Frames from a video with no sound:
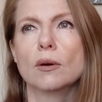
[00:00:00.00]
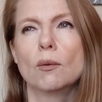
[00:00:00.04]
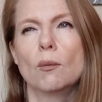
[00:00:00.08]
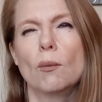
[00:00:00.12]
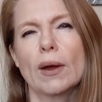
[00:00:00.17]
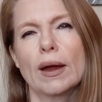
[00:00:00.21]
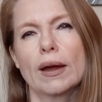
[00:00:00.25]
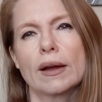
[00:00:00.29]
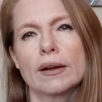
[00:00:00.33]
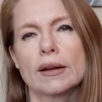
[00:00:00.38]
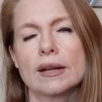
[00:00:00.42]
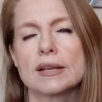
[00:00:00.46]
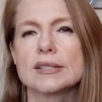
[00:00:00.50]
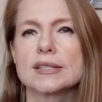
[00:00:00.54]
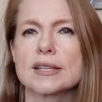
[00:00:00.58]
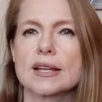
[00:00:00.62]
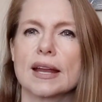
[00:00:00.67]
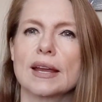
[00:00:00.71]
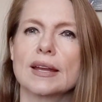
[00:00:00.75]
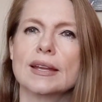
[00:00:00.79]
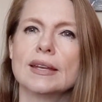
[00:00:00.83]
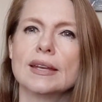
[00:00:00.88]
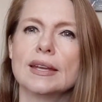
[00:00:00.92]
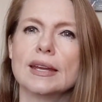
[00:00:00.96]
awareness
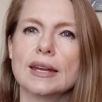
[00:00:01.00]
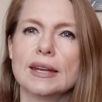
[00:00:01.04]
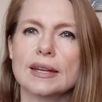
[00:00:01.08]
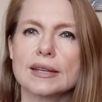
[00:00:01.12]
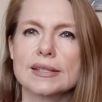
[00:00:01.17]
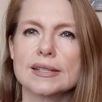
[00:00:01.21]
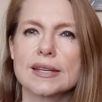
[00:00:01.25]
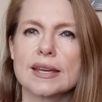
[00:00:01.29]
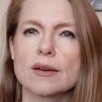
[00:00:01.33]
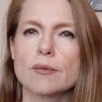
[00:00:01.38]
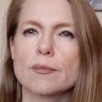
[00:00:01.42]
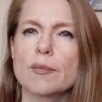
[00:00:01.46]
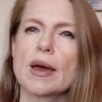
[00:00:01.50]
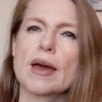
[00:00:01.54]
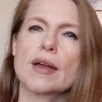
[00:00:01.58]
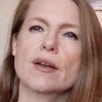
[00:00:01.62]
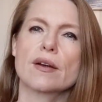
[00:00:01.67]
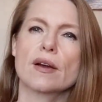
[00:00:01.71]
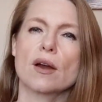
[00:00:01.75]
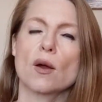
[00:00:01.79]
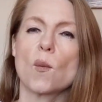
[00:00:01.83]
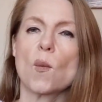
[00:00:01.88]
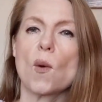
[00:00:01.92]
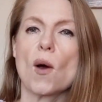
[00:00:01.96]
that I needed to get
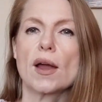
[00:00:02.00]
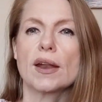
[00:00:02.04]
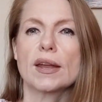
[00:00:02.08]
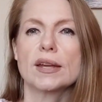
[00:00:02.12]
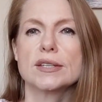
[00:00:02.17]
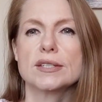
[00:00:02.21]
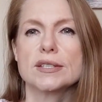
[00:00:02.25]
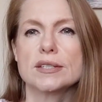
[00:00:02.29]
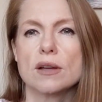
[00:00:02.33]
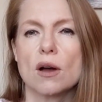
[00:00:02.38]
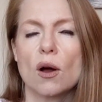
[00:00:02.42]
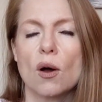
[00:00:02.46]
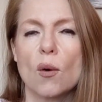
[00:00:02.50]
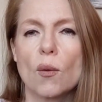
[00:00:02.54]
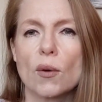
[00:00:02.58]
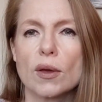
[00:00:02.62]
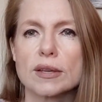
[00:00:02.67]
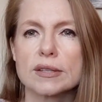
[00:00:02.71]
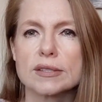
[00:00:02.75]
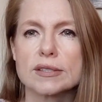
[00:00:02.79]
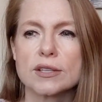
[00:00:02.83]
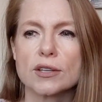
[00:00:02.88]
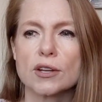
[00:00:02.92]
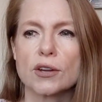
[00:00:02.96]
better. I wanted to
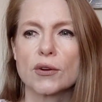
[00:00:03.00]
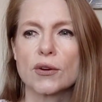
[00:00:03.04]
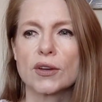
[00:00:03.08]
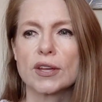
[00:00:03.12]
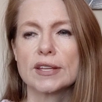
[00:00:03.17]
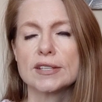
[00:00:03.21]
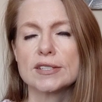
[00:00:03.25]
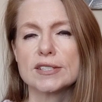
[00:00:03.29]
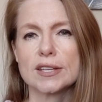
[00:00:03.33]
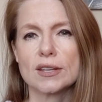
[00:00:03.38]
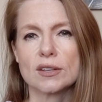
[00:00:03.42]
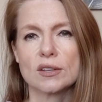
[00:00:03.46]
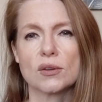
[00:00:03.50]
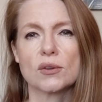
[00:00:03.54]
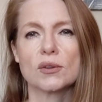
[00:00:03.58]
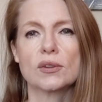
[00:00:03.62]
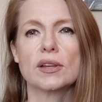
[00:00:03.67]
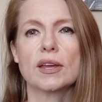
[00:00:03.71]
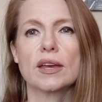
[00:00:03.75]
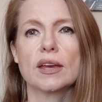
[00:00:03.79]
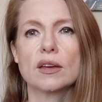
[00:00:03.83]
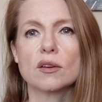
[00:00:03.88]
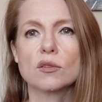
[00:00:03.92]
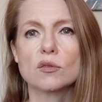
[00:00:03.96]
always,
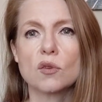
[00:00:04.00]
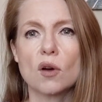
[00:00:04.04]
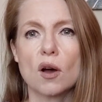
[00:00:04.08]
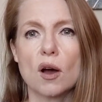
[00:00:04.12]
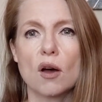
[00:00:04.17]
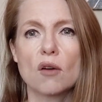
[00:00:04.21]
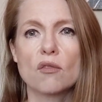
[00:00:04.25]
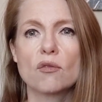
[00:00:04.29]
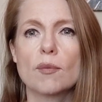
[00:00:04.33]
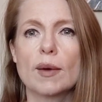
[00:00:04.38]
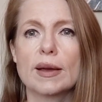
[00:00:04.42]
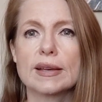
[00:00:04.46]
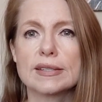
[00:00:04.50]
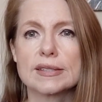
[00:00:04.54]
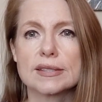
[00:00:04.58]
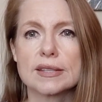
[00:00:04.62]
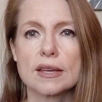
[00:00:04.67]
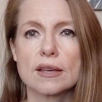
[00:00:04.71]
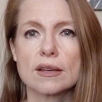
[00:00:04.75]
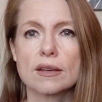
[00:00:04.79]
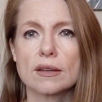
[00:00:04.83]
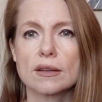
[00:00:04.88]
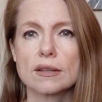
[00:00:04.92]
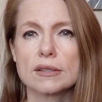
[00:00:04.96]
continually evolve my
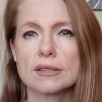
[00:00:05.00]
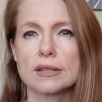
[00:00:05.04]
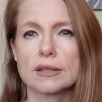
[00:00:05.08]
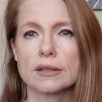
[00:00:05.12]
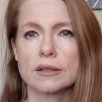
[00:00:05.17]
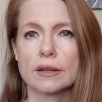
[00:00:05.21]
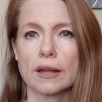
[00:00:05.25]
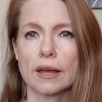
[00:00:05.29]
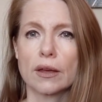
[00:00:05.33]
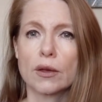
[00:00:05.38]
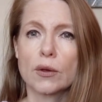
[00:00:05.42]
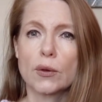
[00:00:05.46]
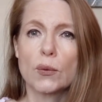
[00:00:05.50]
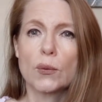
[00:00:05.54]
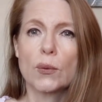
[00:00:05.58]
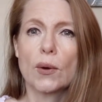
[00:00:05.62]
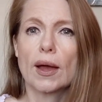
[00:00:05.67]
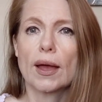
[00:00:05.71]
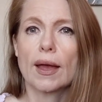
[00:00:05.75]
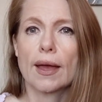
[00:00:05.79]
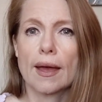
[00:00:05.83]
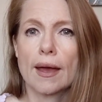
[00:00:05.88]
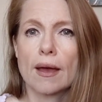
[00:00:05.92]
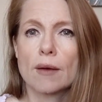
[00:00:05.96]
skills and like
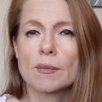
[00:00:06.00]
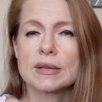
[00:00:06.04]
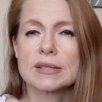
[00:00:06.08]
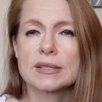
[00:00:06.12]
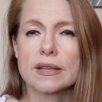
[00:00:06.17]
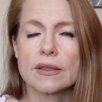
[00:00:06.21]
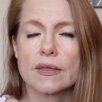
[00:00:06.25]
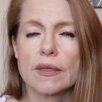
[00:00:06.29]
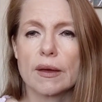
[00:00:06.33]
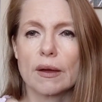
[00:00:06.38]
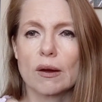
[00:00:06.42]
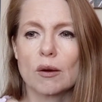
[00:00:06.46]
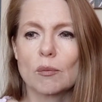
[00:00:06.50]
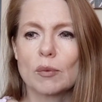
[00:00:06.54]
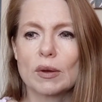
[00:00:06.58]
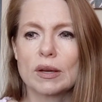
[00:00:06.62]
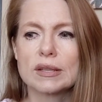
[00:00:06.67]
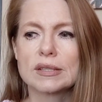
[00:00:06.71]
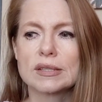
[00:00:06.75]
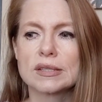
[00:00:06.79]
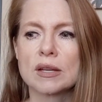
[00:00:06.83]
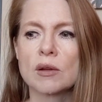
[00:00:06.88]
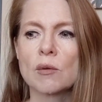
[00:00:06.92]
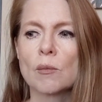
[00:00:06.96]
who I am as a
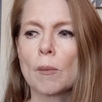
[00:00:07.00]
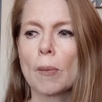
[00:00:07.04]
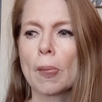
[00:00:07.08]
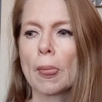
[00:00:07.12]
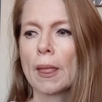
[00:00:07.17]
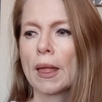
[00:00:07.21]
therapist.